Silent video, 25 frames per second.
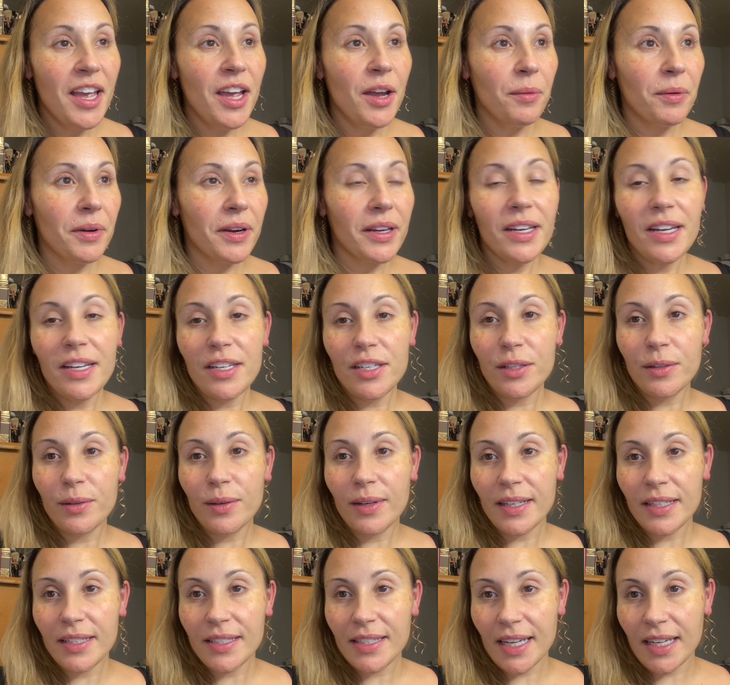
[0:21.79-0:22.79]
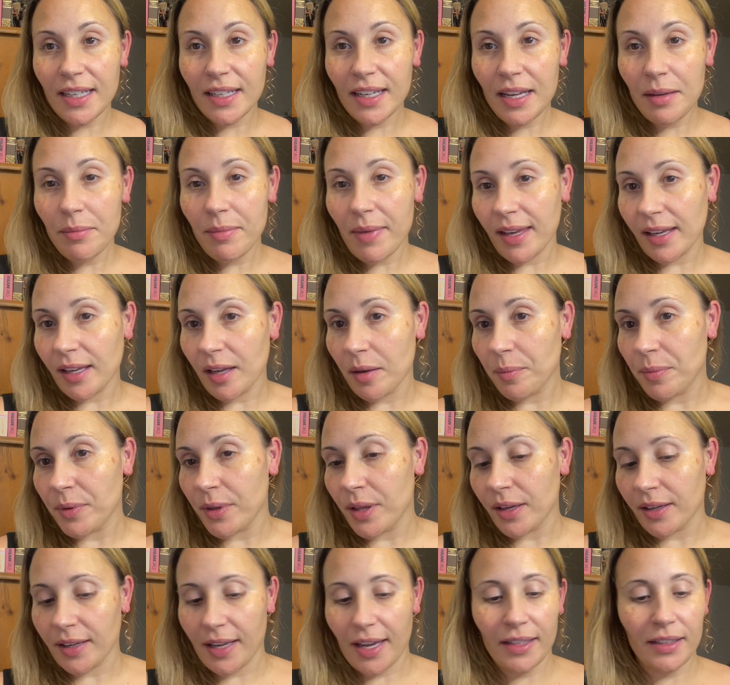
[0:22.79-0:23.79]
We're going to do a date night makeup
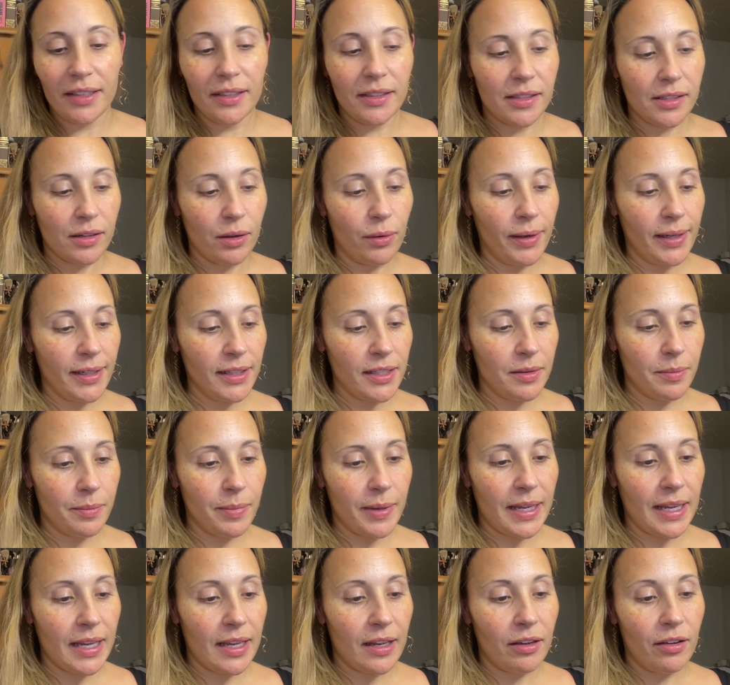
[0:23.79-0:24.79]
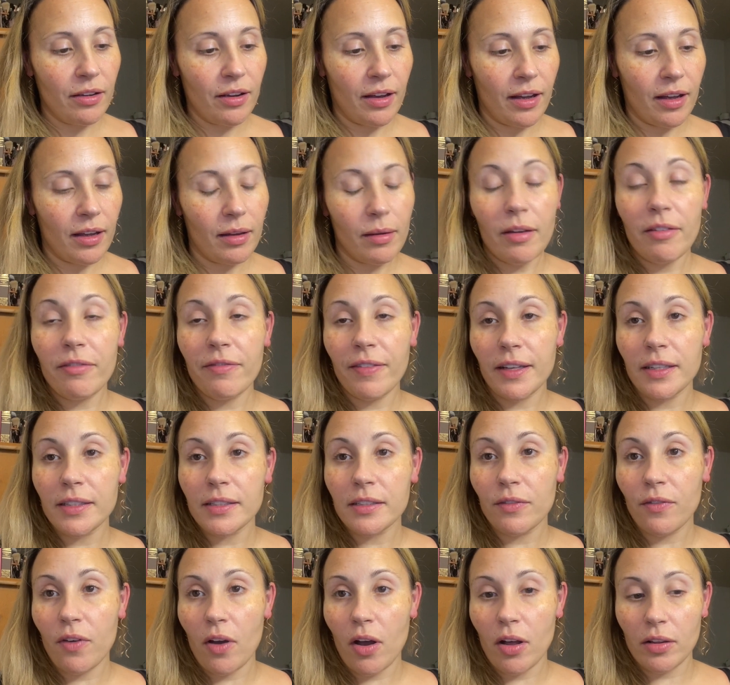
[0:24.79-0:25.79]
look, and it's going to be a
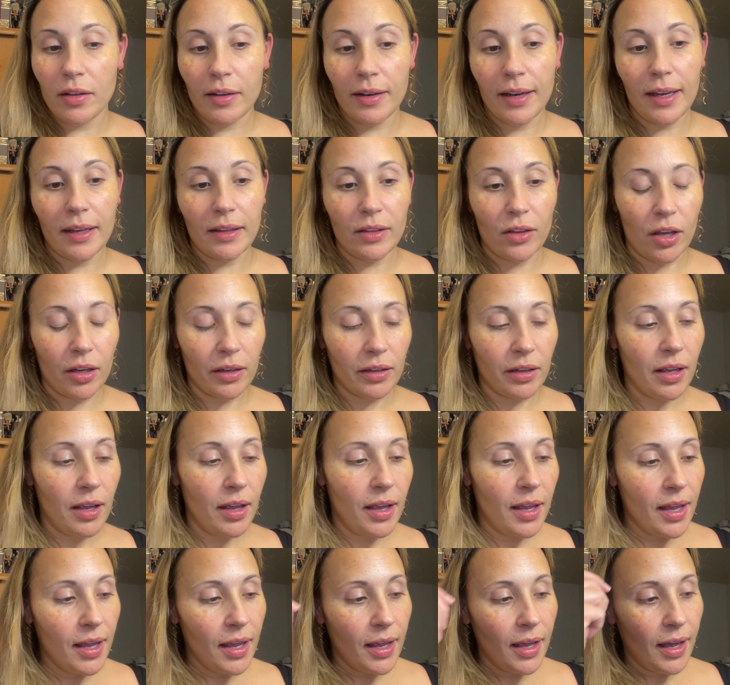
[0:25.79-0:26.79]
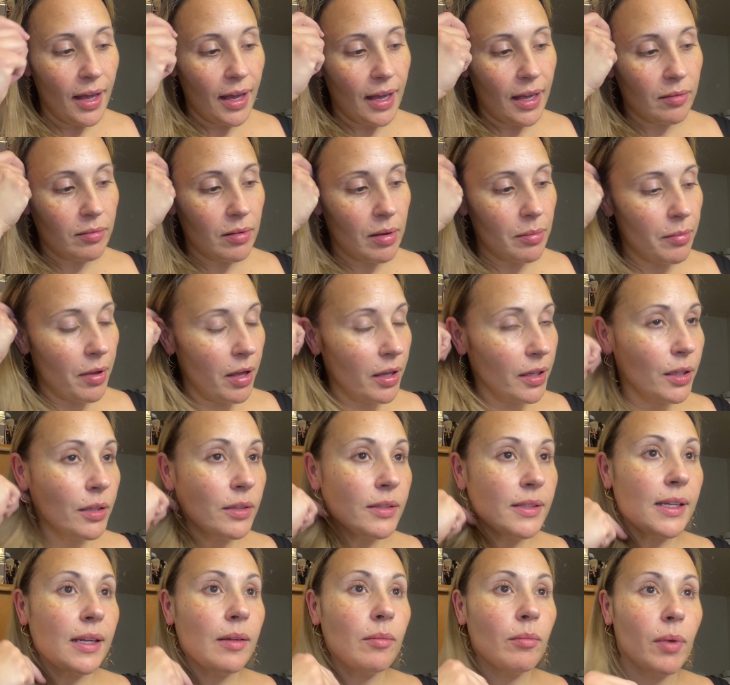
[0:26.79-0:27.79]
festive holiday look. I'm not
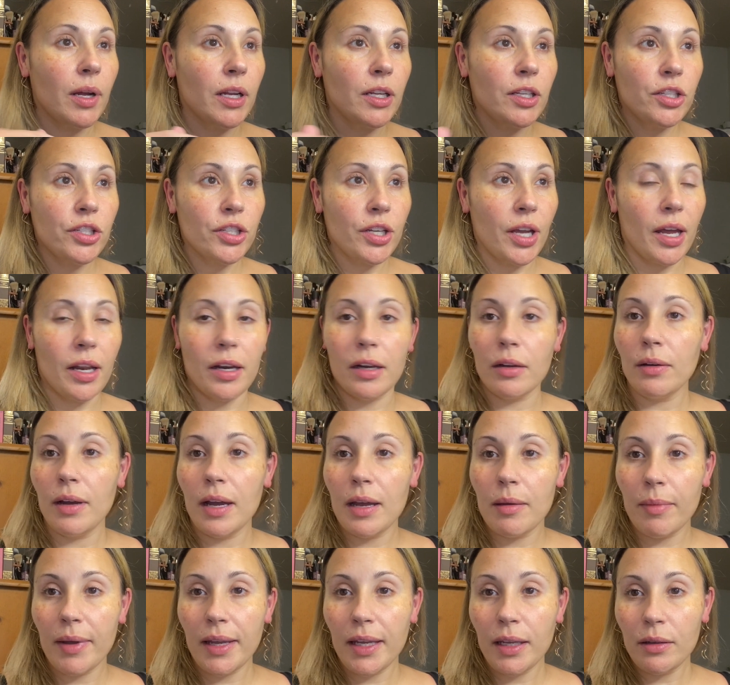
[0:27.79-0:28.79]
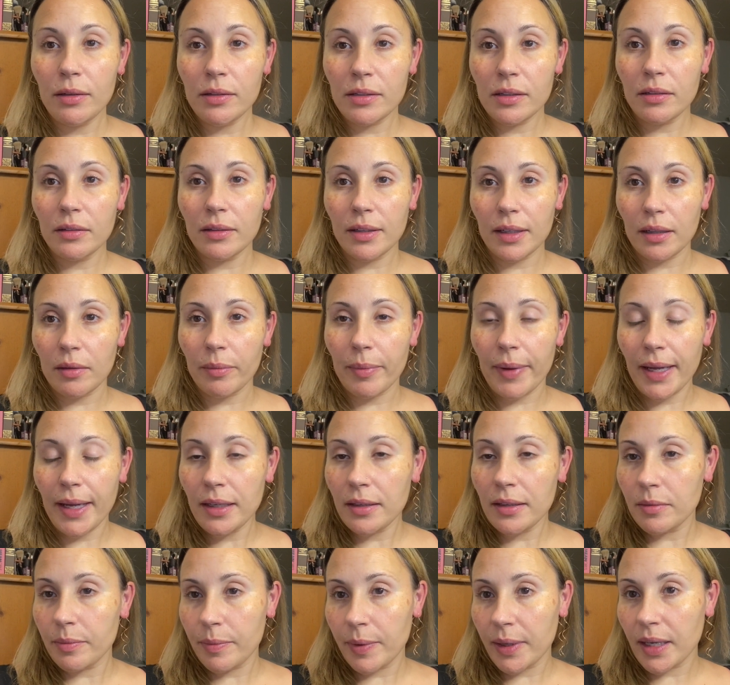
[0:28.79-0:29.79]
using much shadow. I might use a little
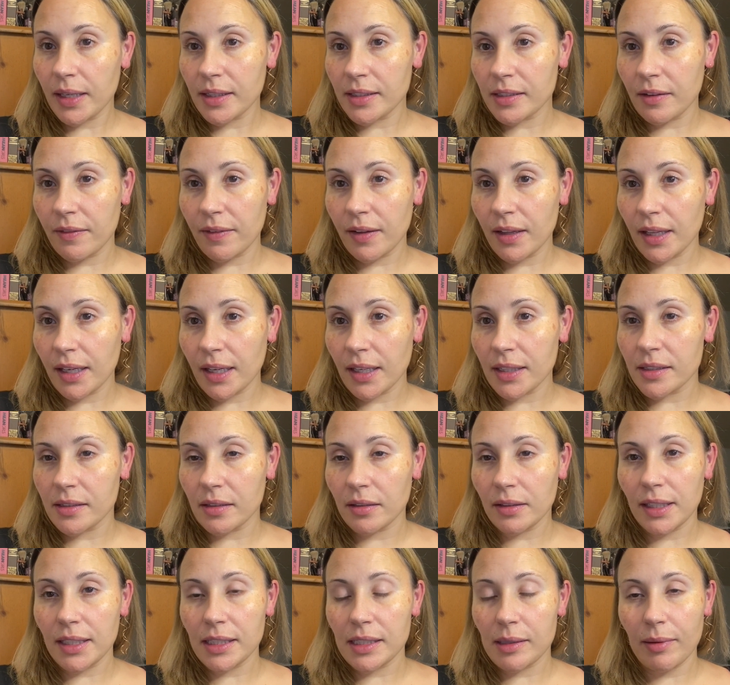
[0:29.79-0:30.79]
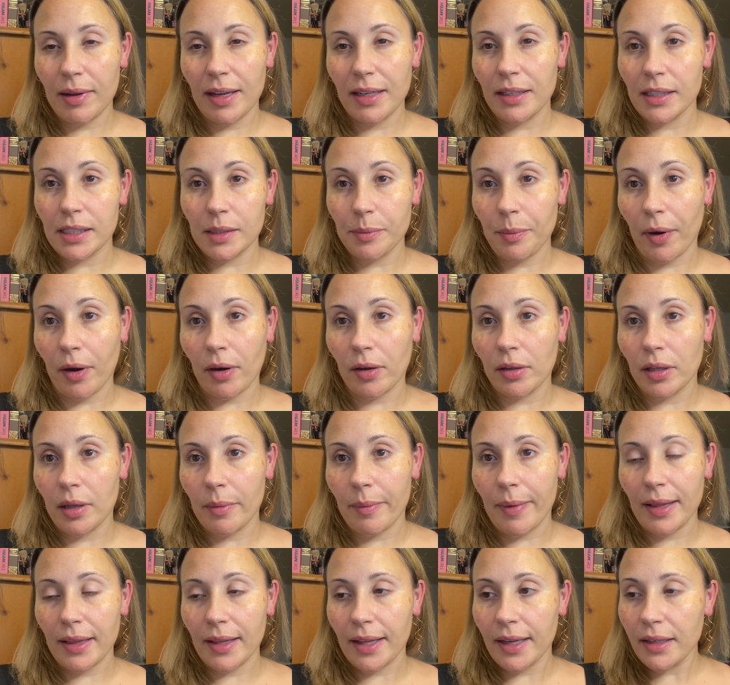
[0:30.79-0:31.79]
bit because I feel like I still need some kind of sparkle on
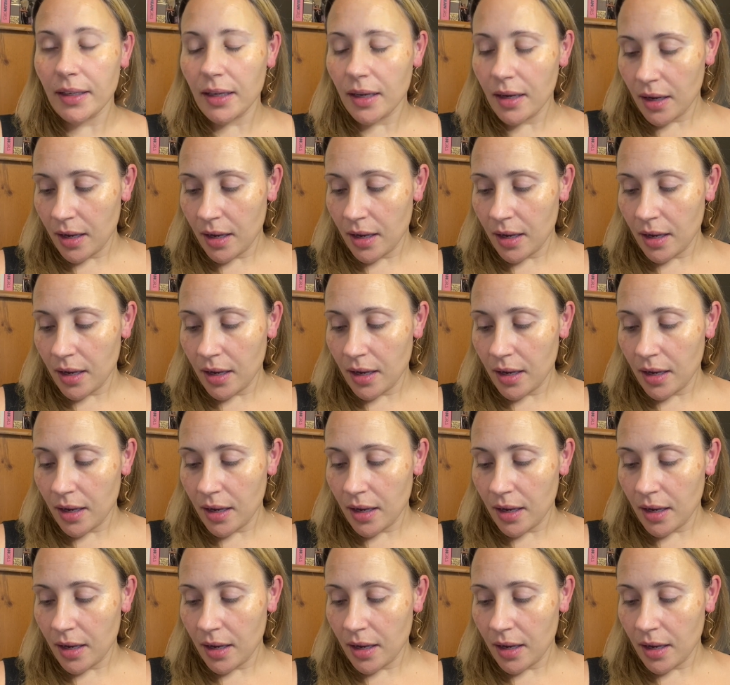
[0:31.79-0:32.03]
my lid.